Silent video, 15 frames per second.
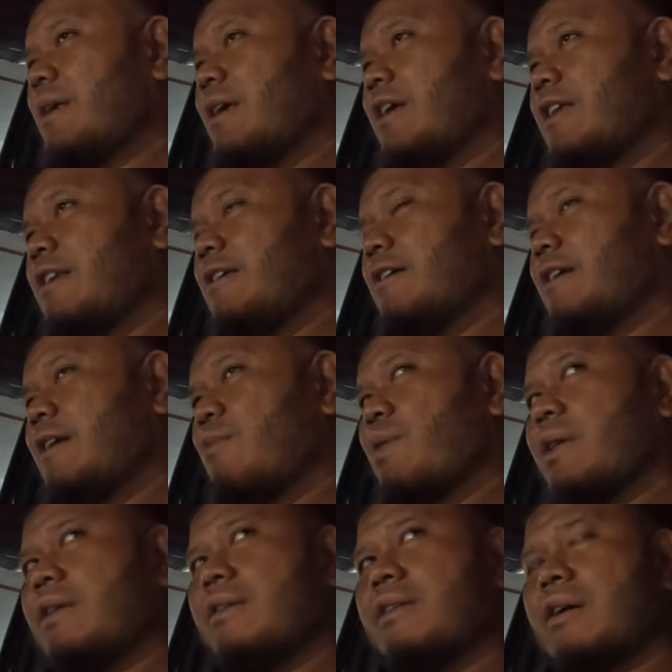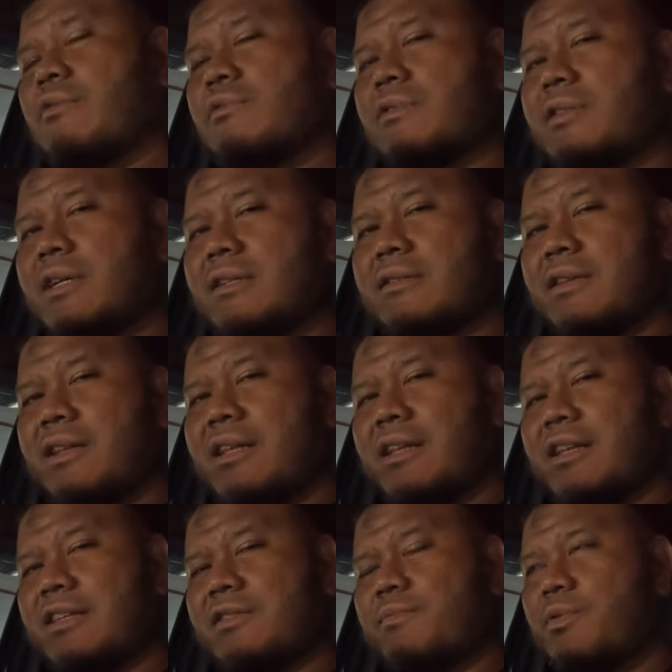and I went downstairs, and
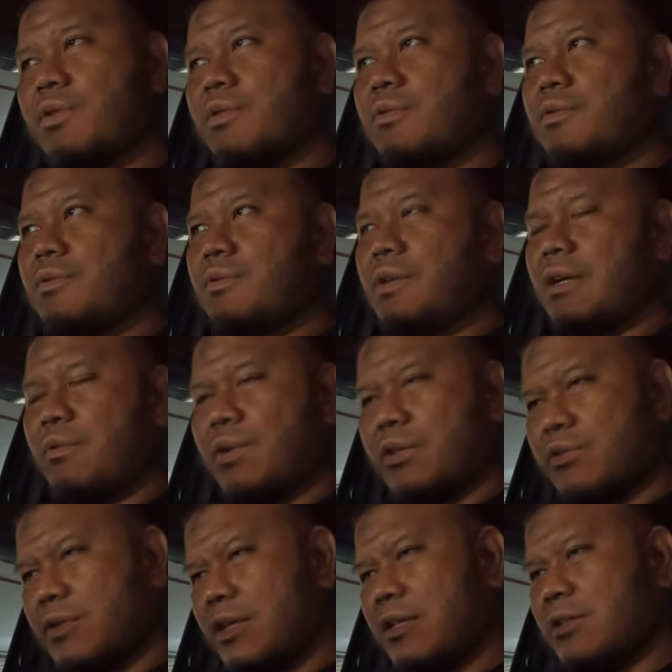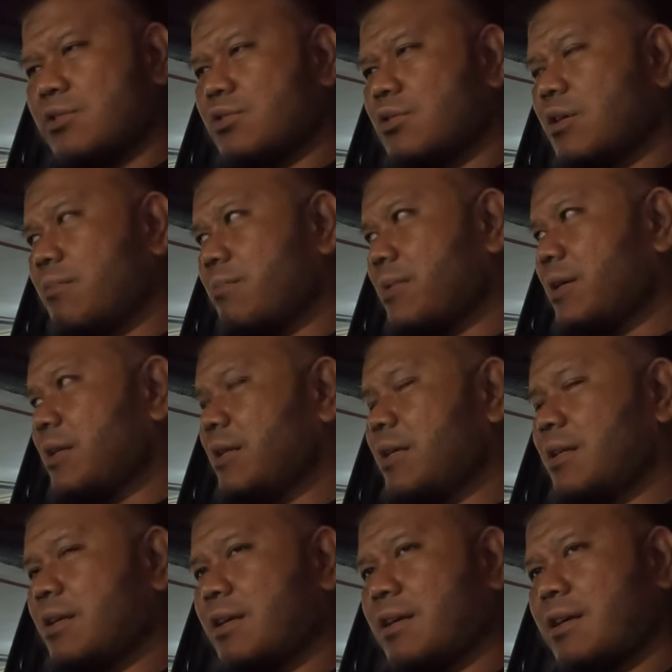then I went to another shop, and
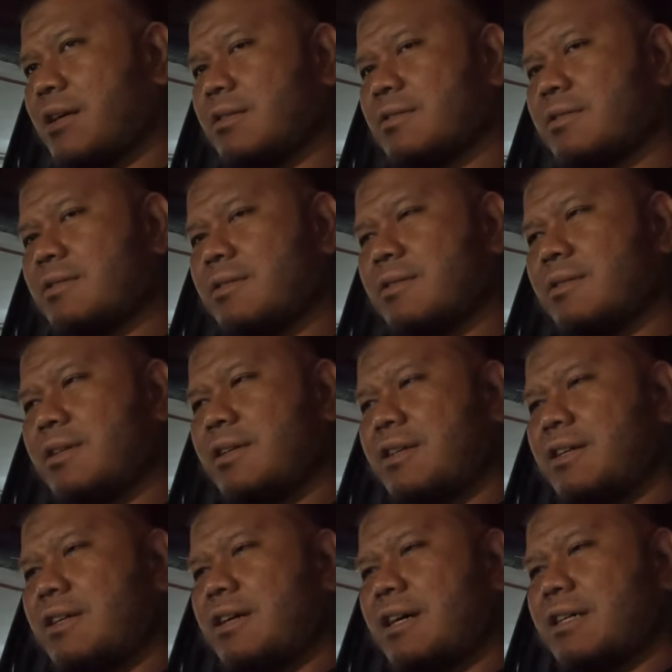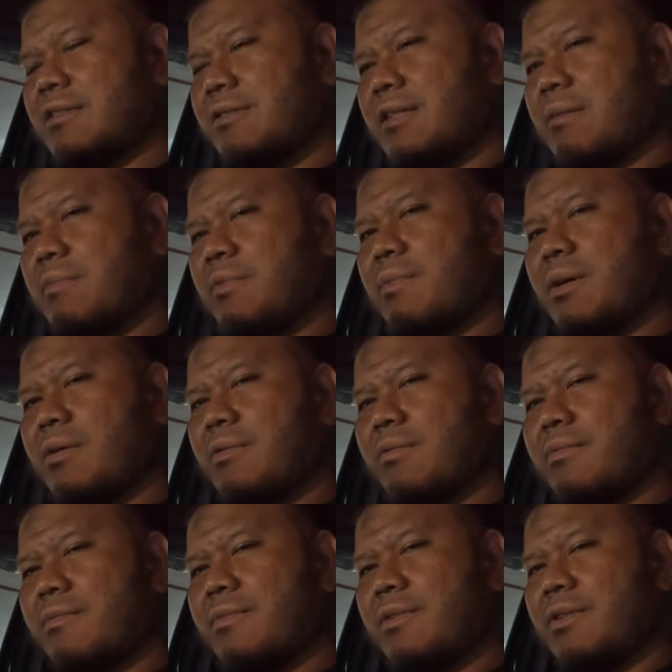then I asked them about,
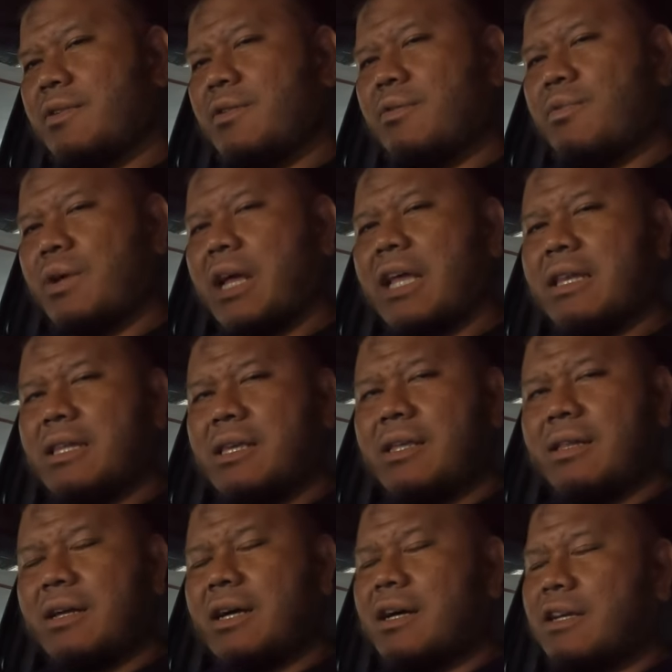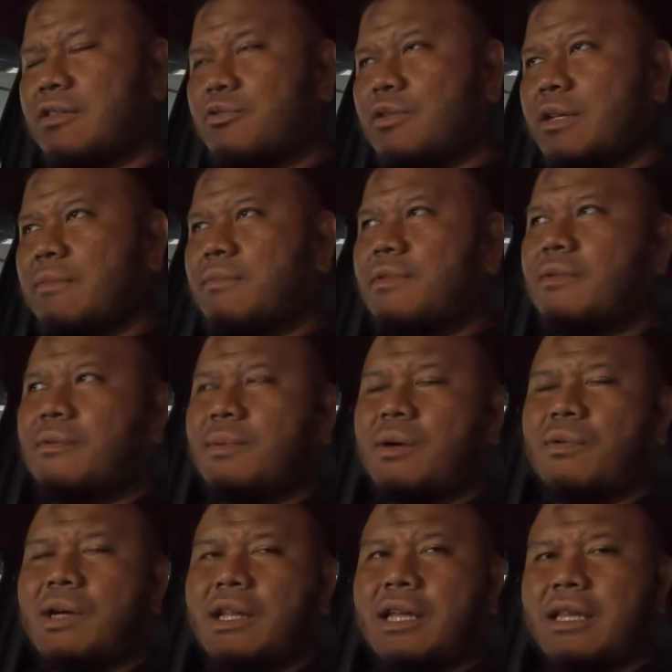you know, what I need. I told them
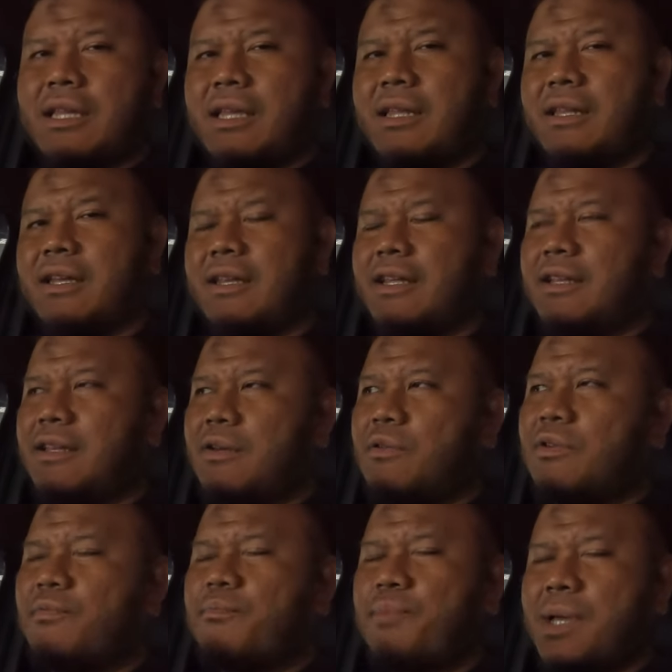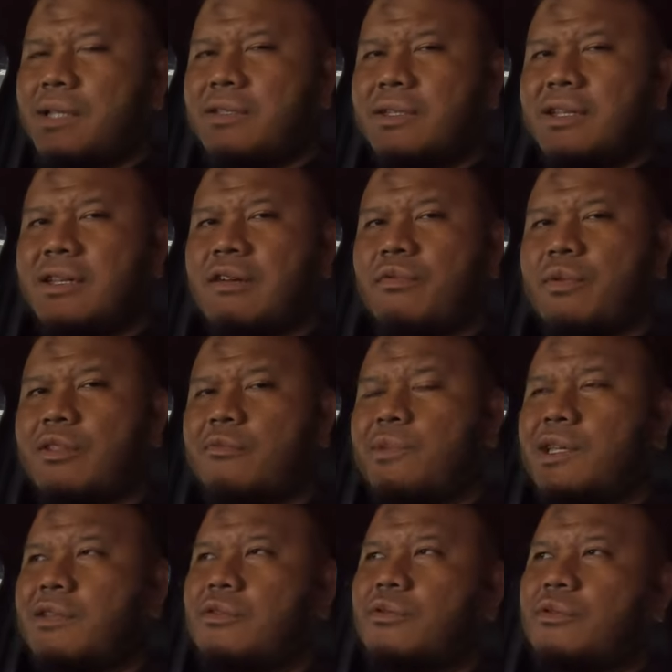about what I need, and then they were patient enough with
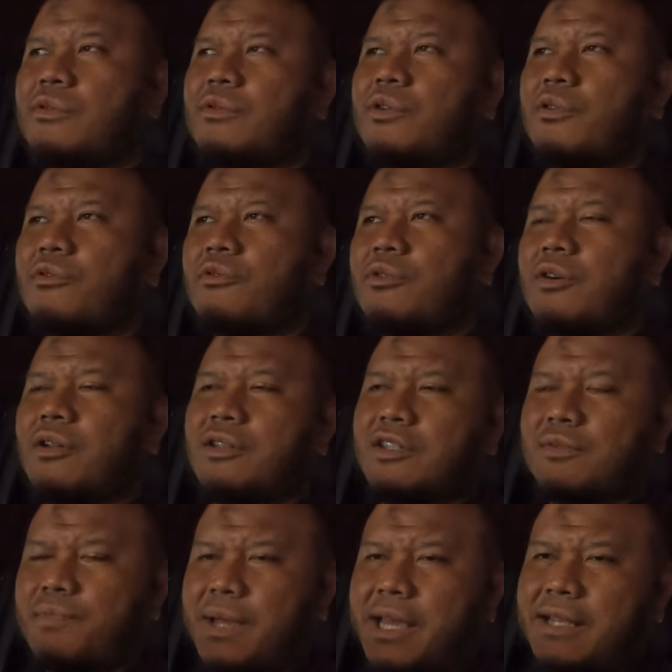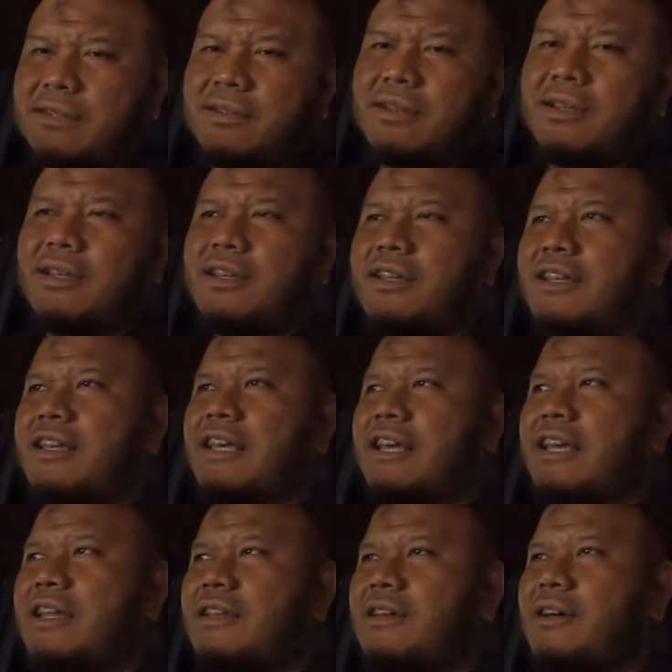me to go through all the specs.
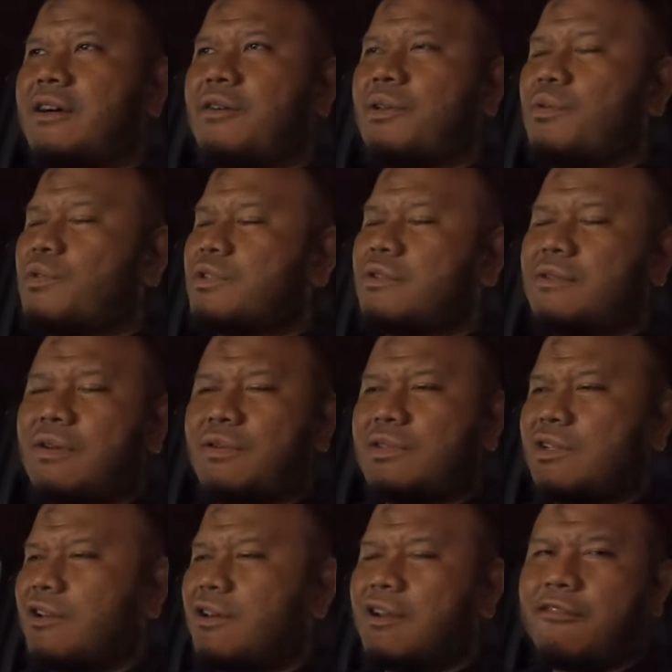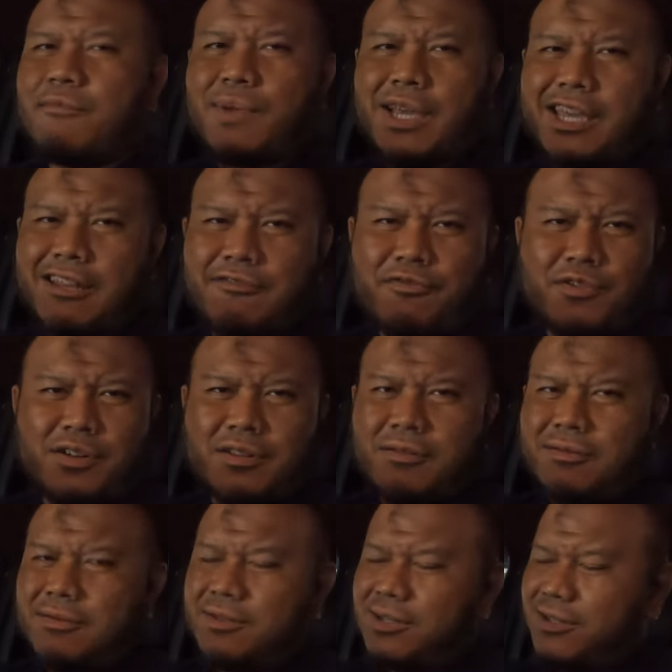And there was a lot of back and
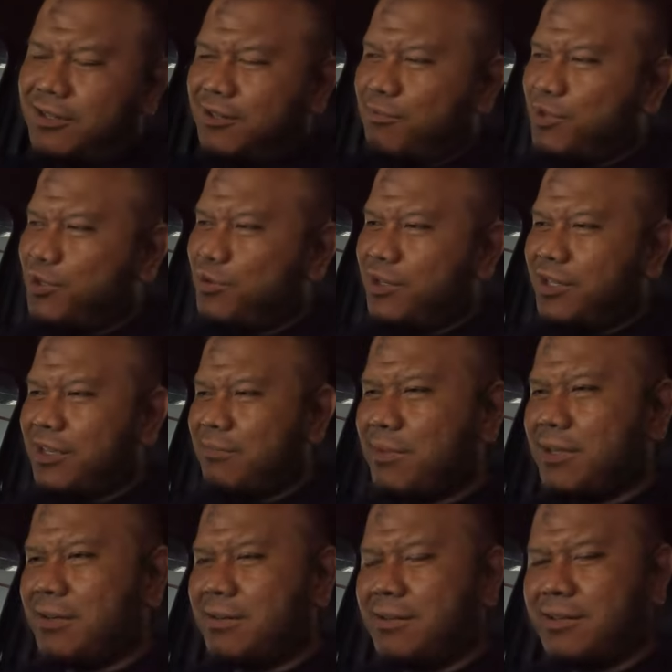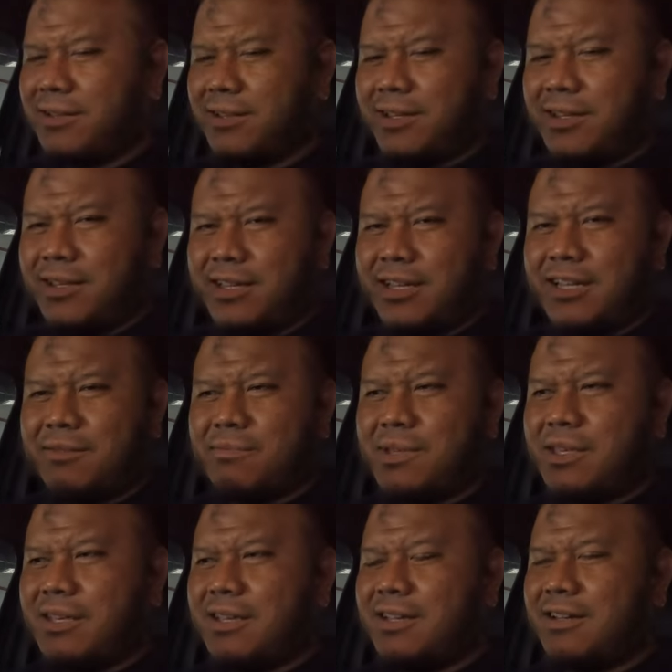forth between and
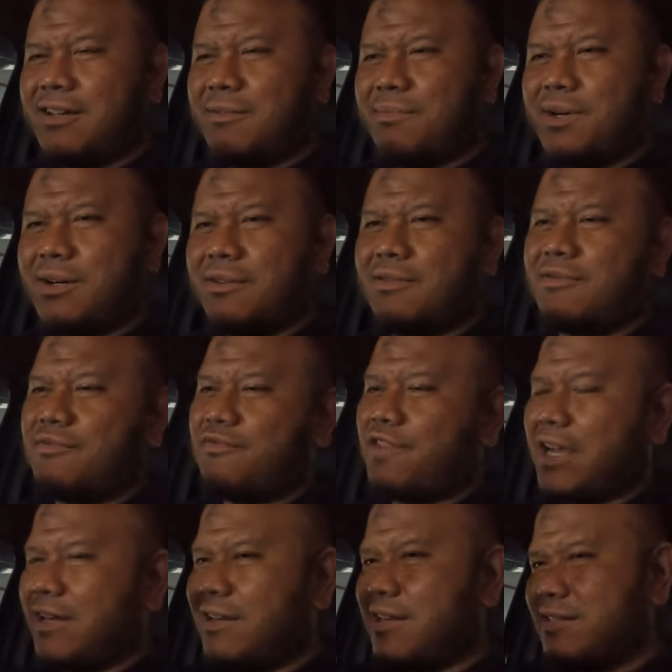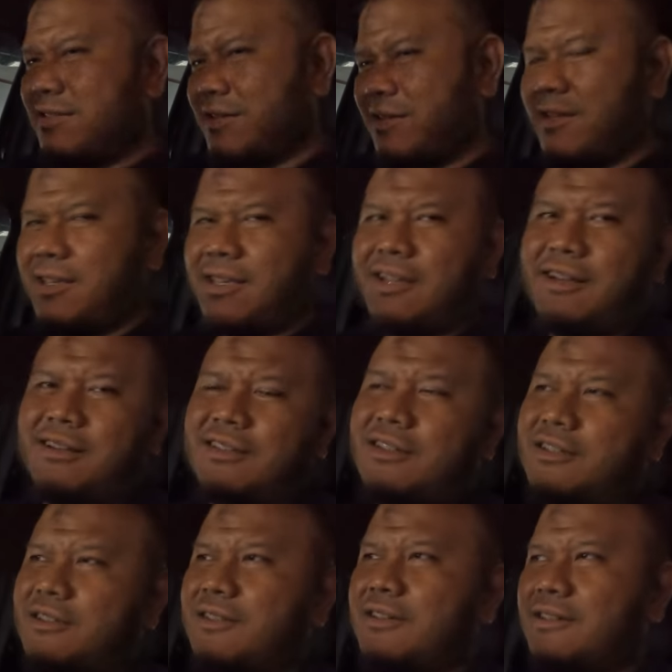me about finalizing
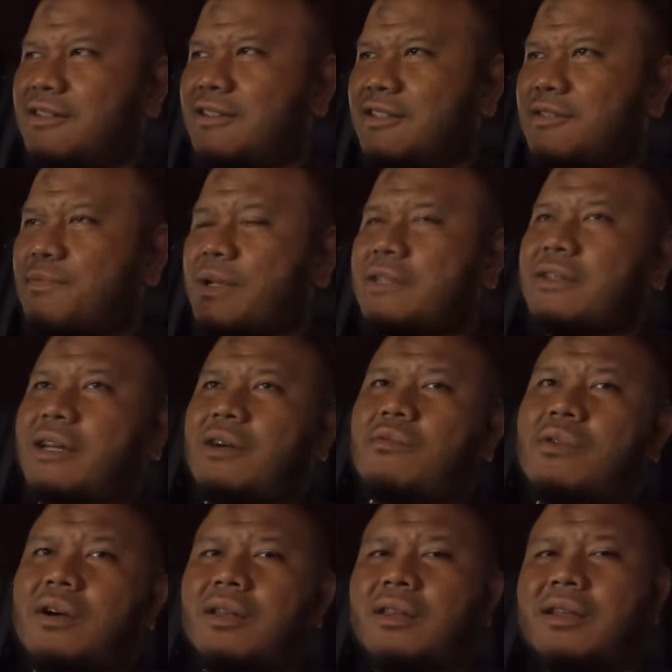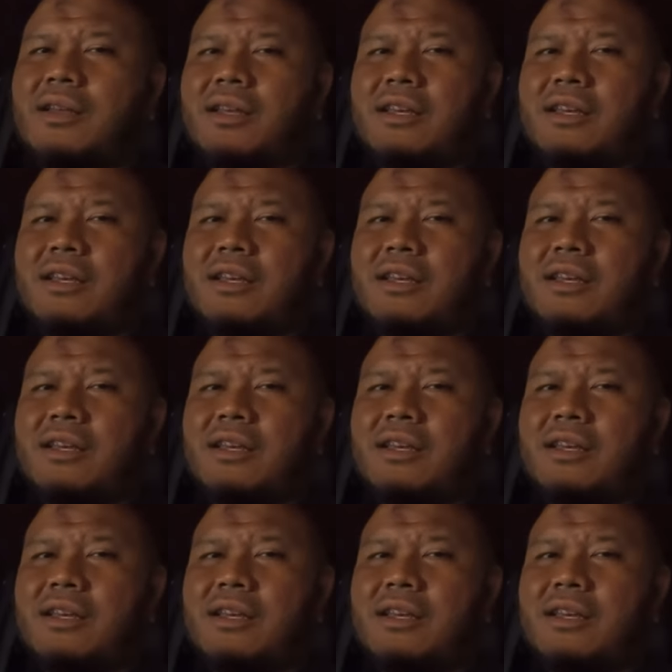the specs that I want.